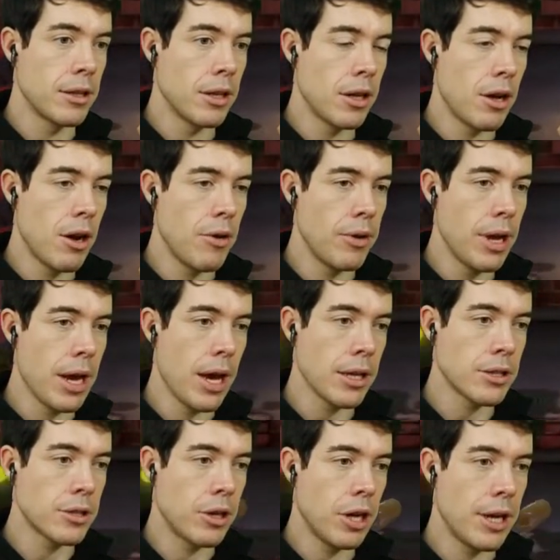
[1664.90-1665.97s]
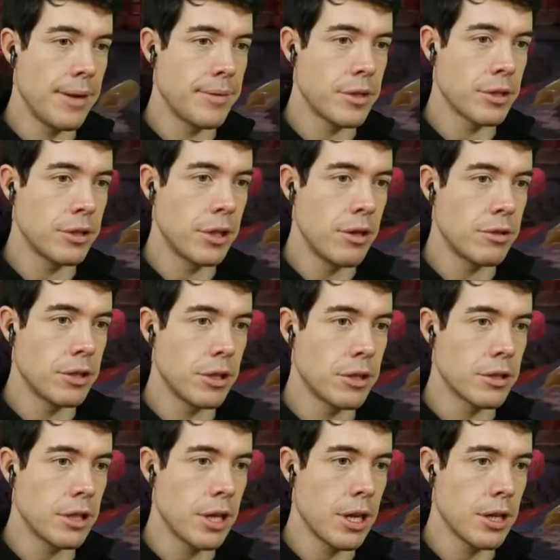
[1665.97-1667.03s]
uh, oh, yes, I have just
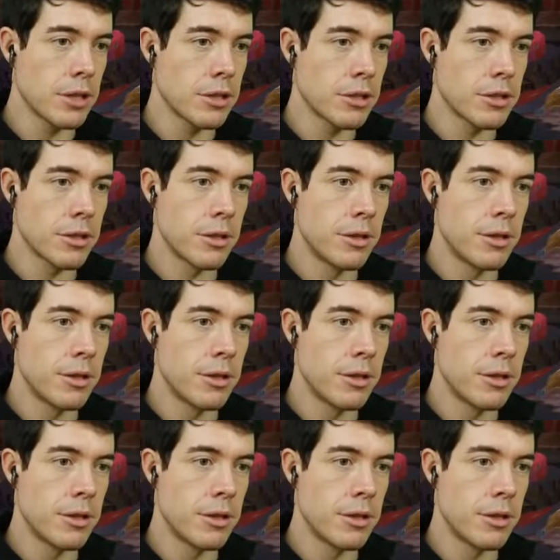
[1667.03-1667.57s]
noticed this.